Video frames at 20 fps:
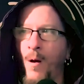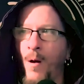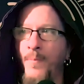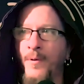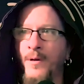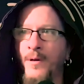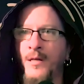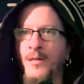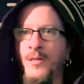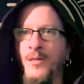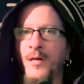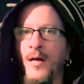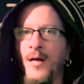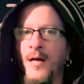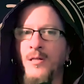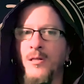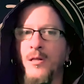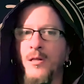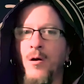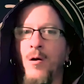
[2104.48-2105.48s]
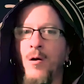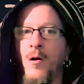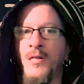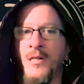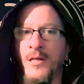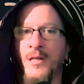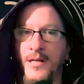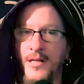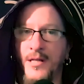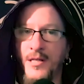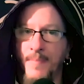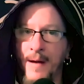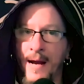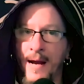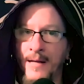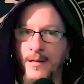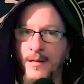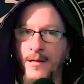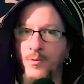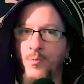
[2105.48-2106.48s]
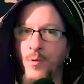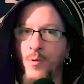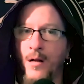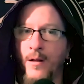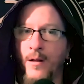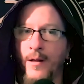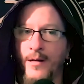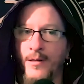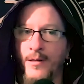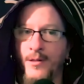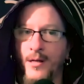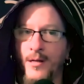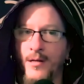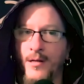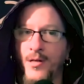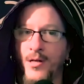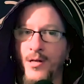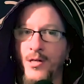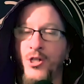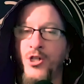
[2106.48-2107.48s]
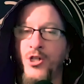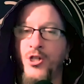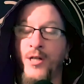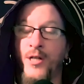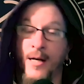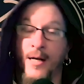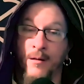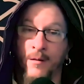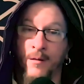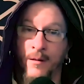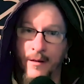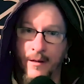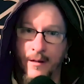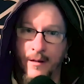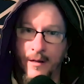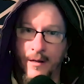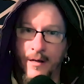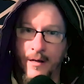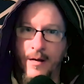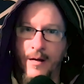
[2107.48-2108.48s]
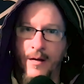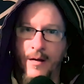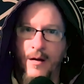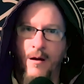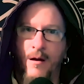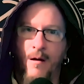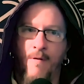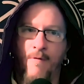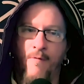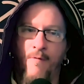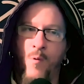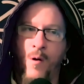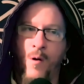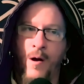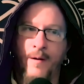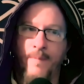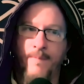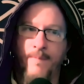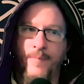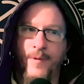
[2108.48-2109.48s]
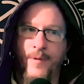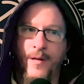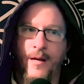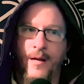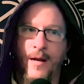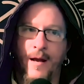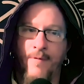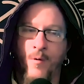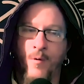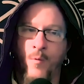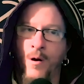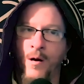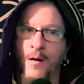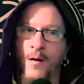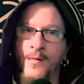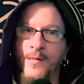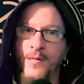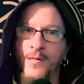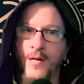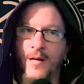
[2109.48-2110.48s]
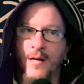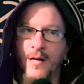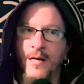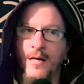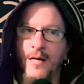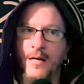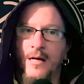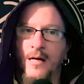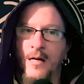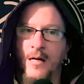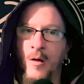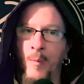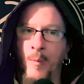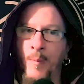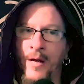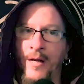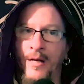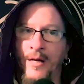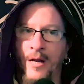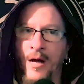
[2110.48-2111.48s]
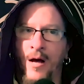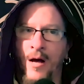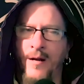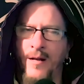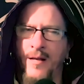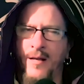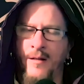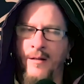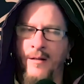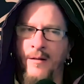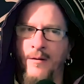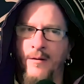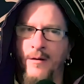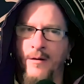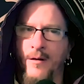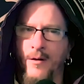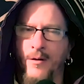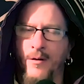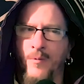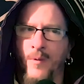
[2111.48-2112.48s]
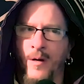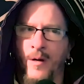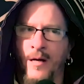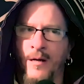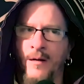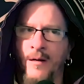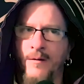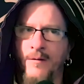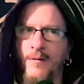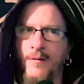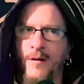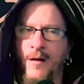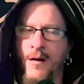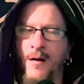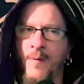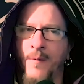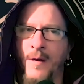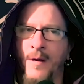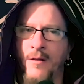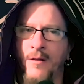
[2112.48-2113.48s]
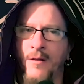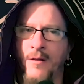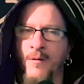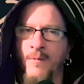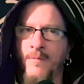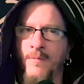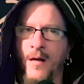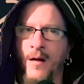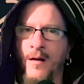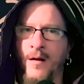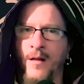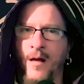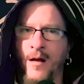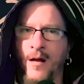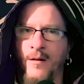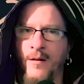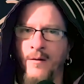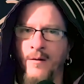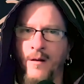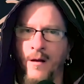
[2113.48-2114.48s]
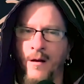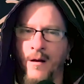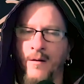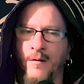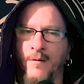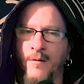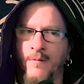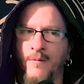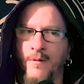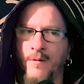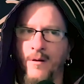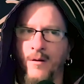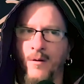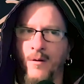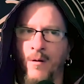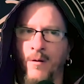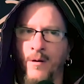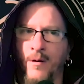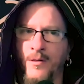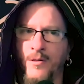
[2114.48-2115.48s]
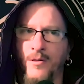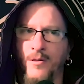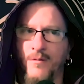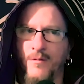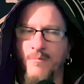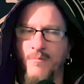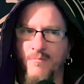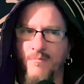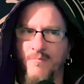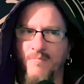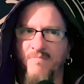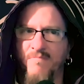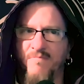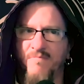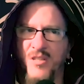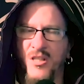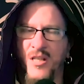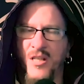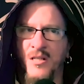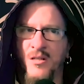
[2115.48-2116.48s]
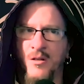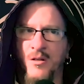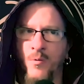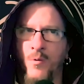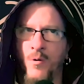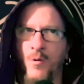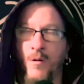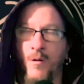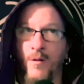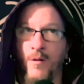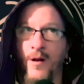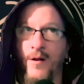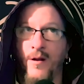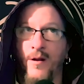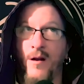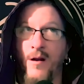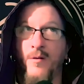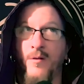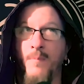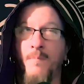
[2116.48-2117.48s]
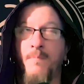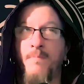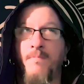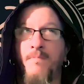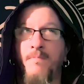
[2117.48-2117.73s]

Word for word: up in, has has largely disbanded as well. It is it is a shell of what it ever was, um, and not in a good way uh, either. Not in not in not in the longest sense of the word. Not not in the